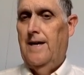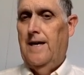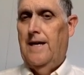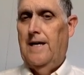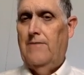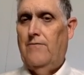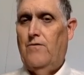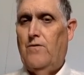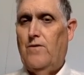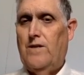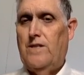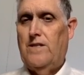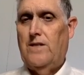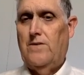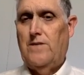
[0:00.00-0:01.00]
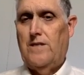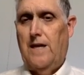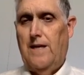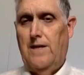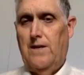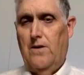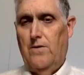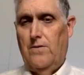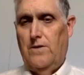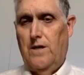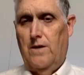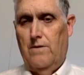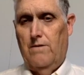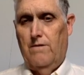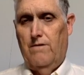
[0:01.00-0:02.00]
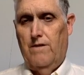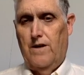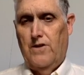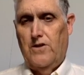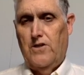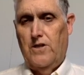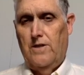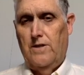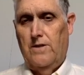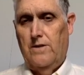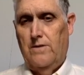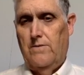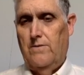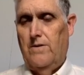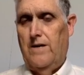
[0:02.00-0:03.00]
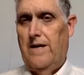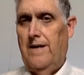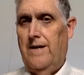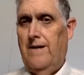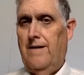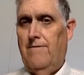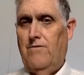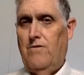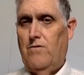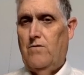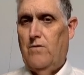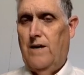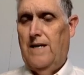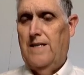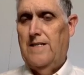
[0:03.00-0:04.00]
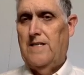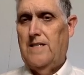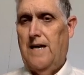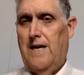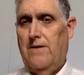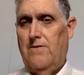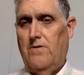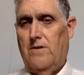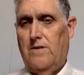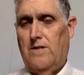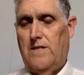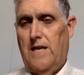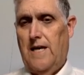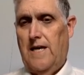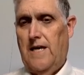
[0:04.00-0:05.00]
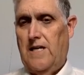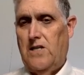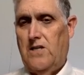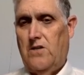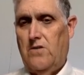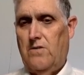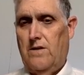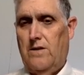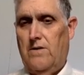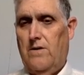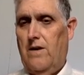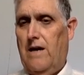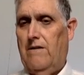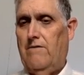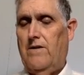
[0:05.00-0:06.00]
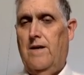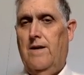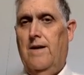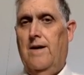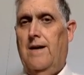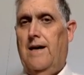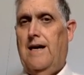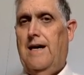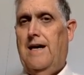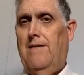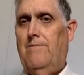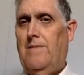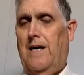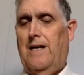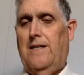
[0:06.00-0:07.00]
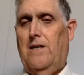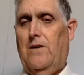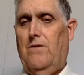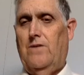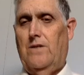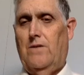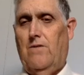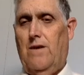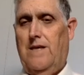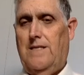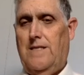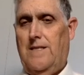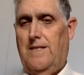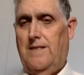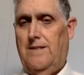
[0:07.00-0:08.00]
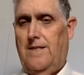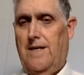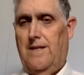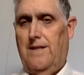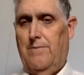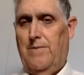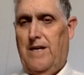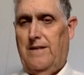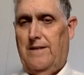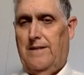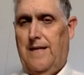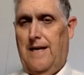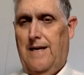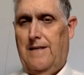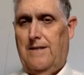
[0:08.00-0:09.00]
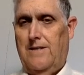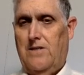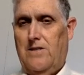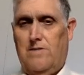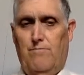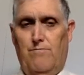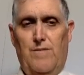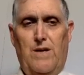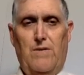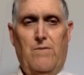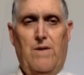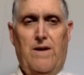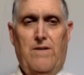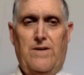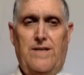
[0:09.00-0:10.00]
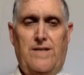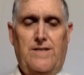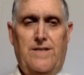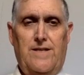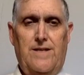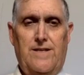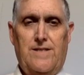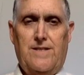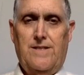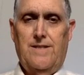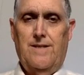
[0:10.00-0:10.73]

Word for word: And of course there's a no tone function to, uh, if you create a sound you can say hey, turn it off. I'm not going to go into great detail about that, just be aware it exists.